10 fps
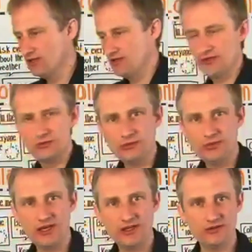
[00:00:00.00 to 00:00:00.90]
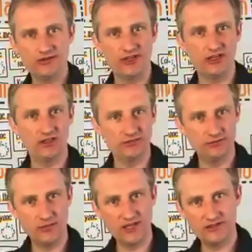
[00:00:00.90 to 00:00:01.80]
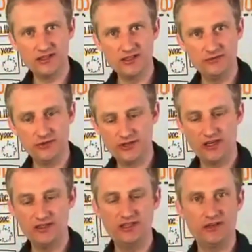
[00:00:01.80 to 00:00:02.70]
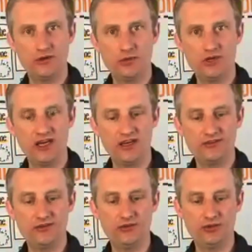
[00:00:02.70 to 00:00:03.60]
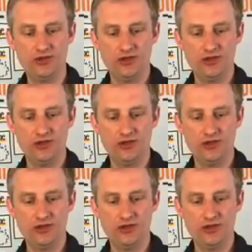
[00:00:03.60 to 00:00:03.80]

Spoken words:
So prepare yourself mentally for the idea that I will ask you